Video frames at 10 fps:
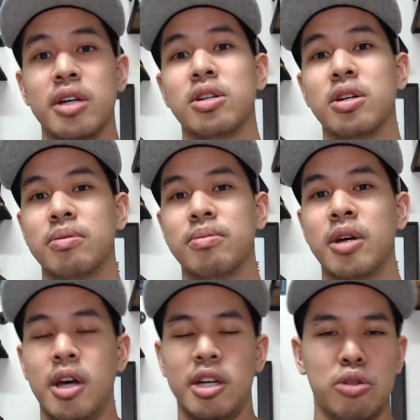So
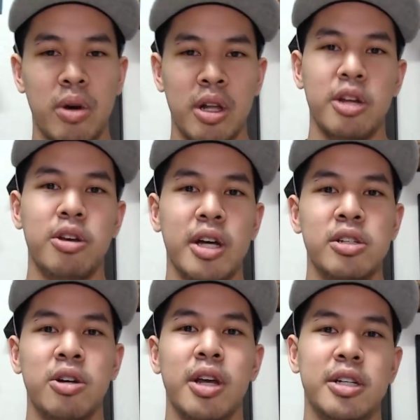just want to let you
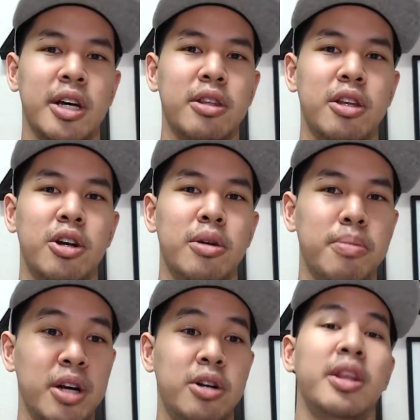guys know that's out there.
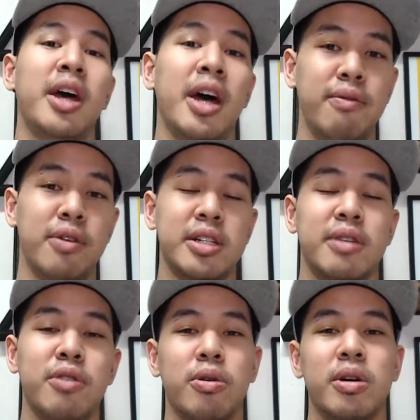But other than that, if you guys
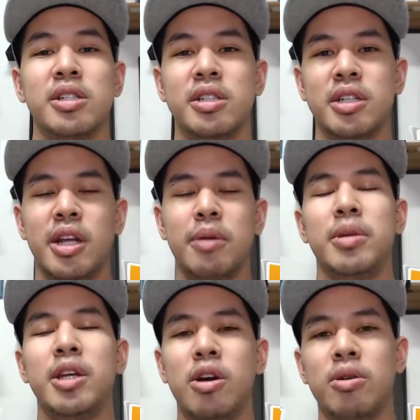have any questions, let
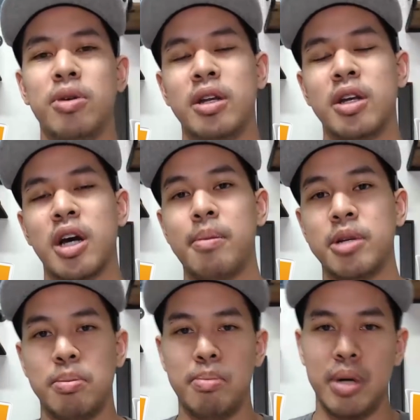me know in the
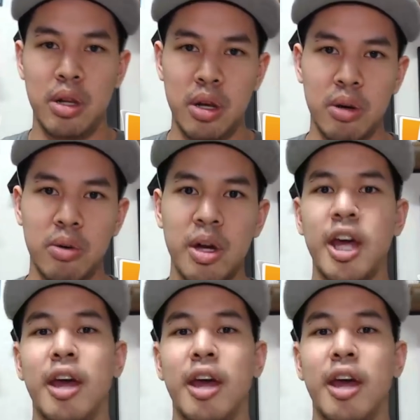comments below.